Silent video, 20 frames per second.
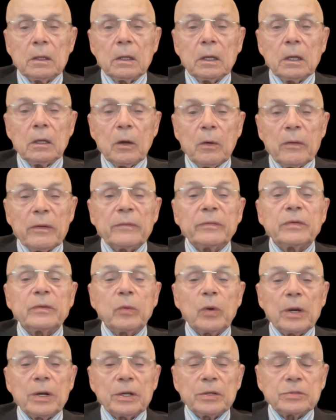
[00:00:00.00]
Hello,
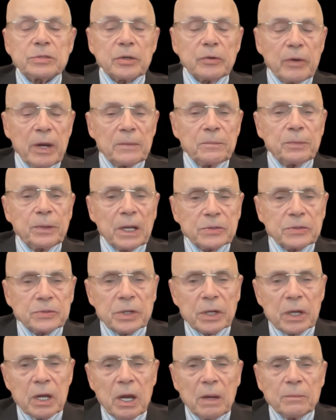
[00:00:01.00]
everyone. It's a great pleasure
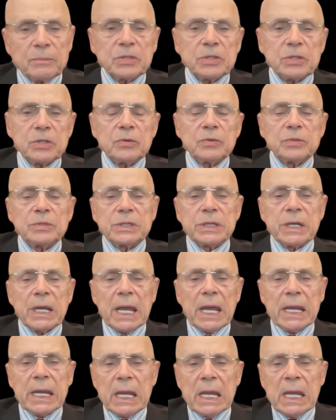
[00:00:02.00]
to come to you
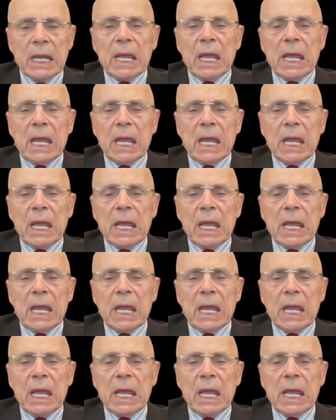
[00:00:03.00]
today